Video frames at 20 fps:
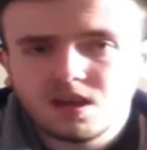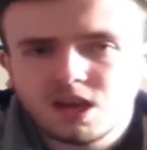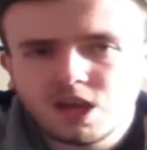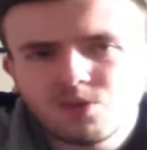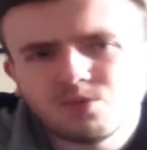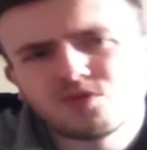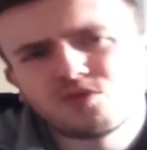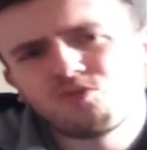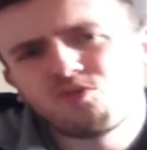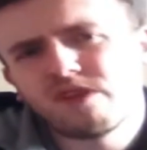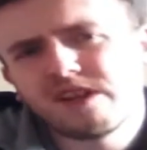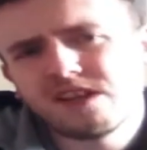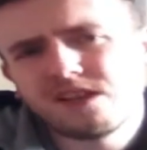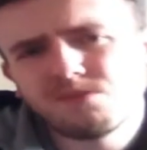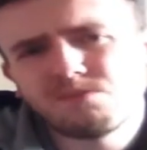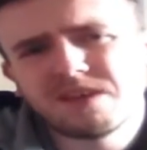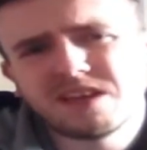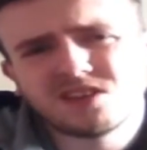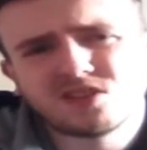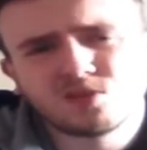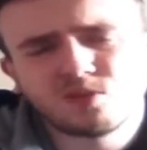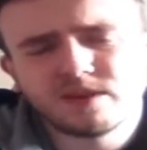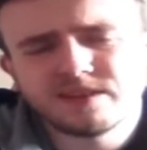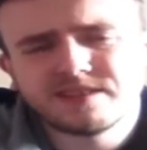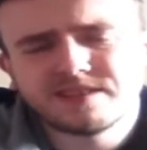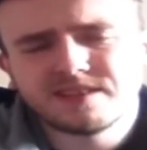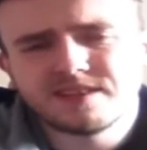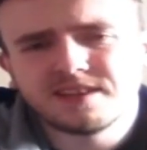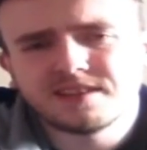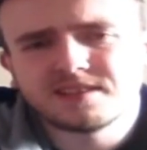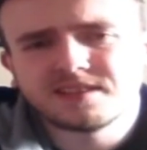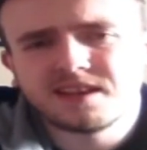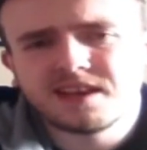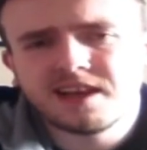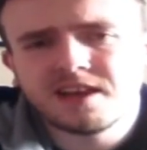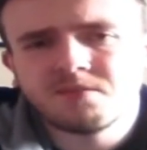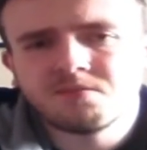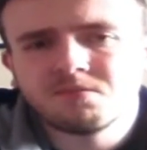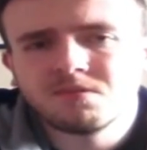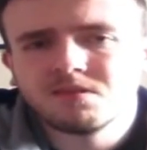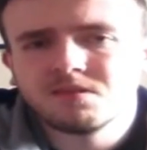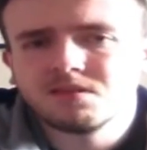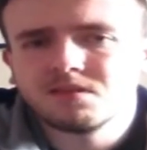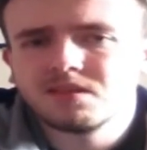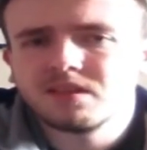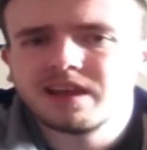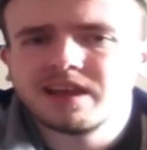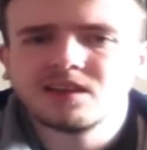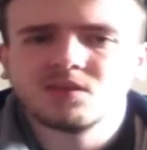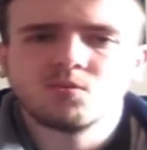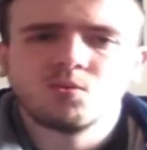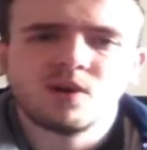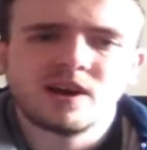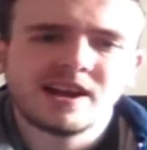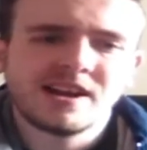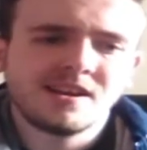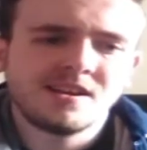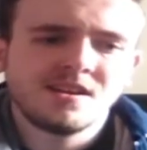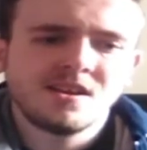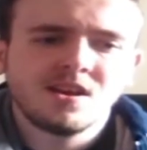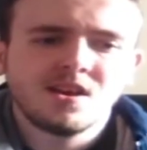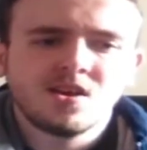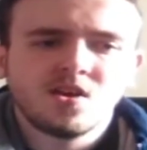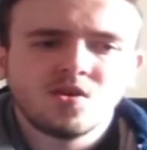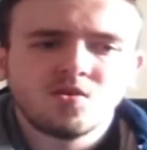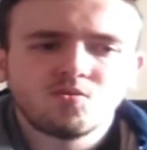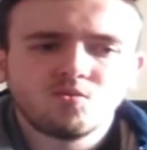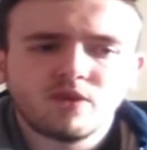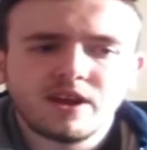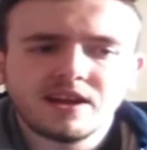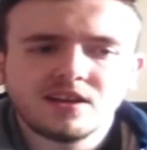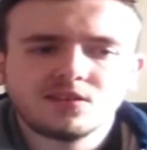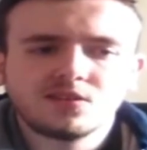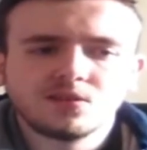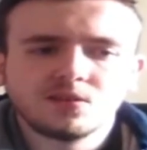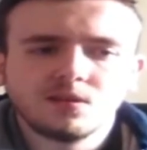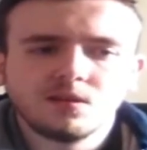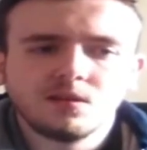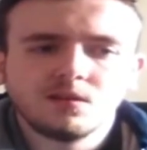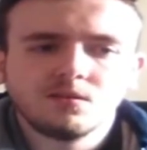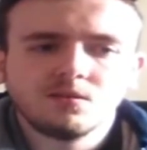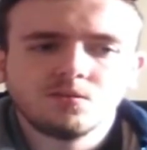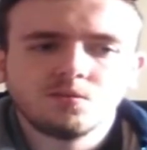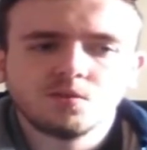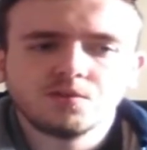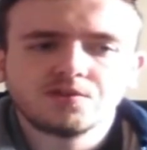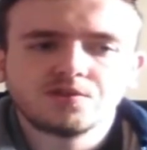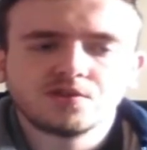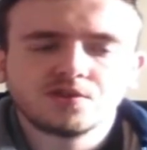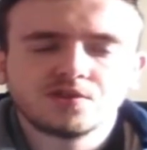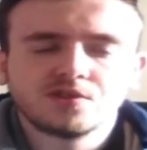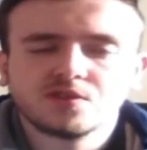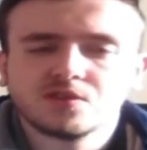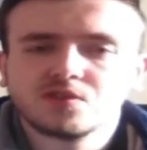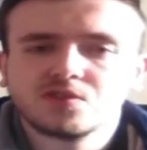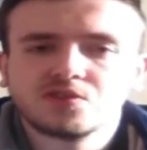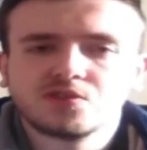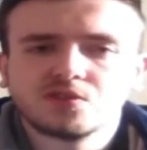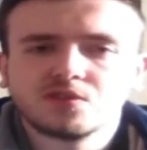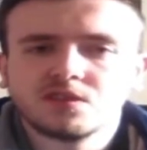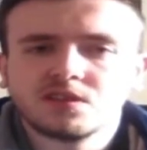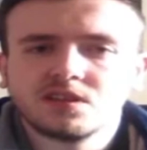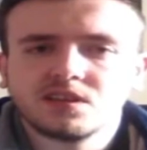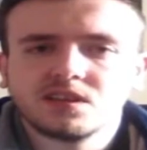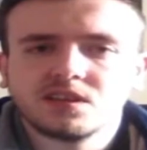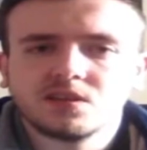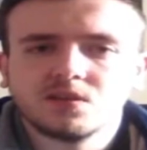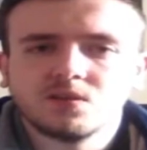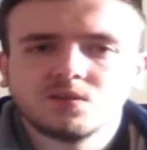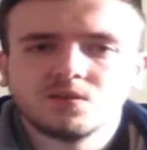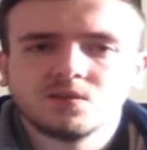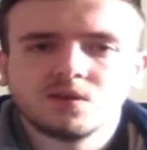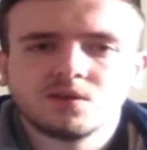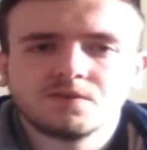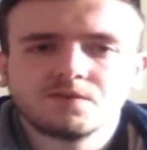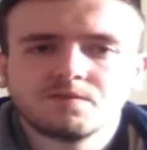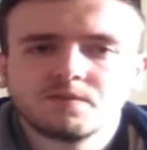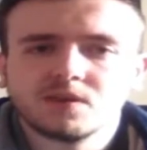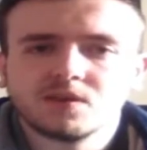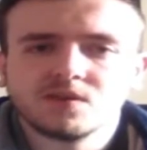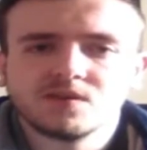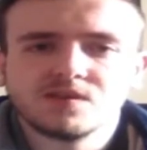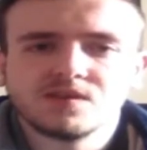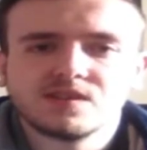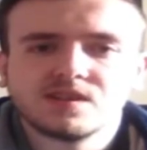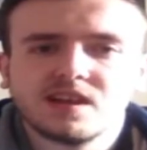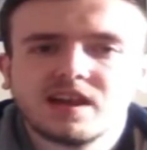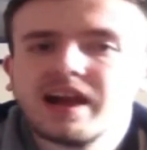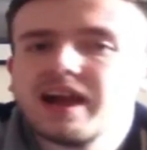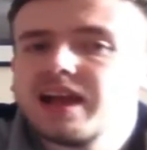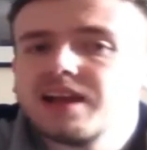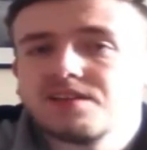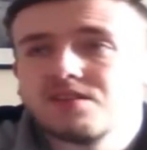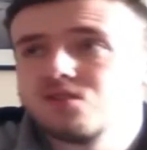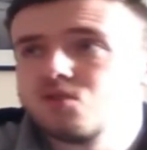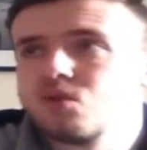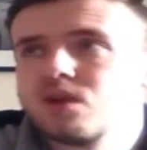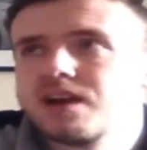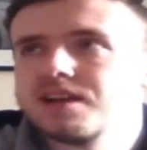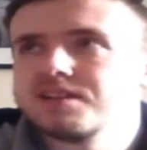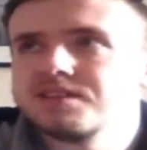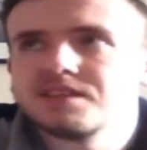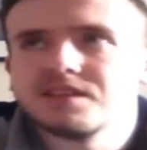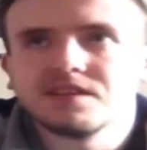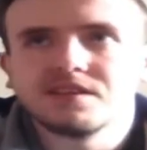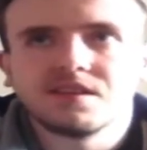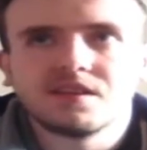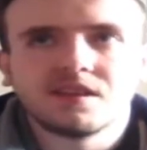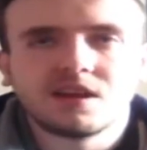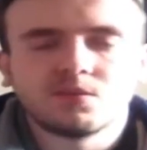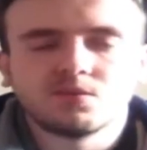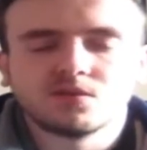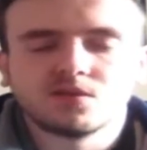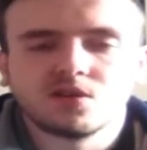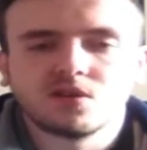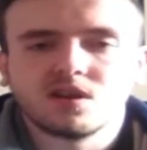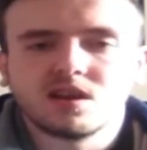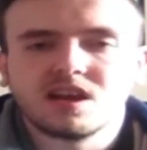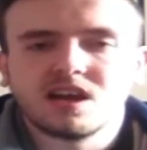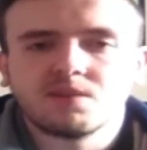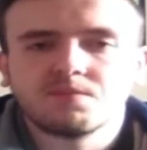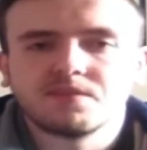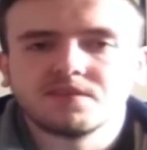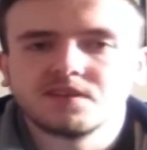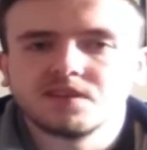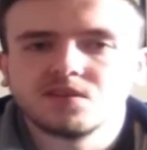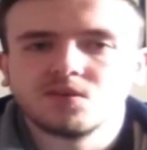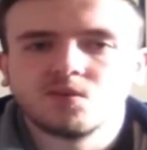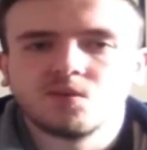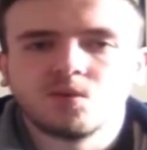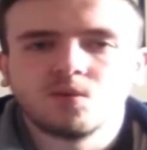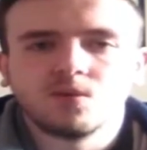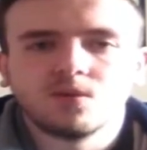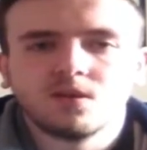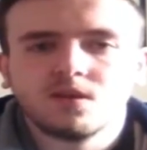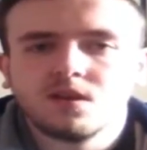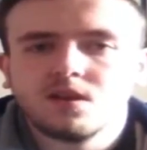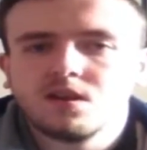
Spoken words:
It was a really big twist at the time, like when Rachel was just suddenly killed off, because I had no idea that that was going to happen at all.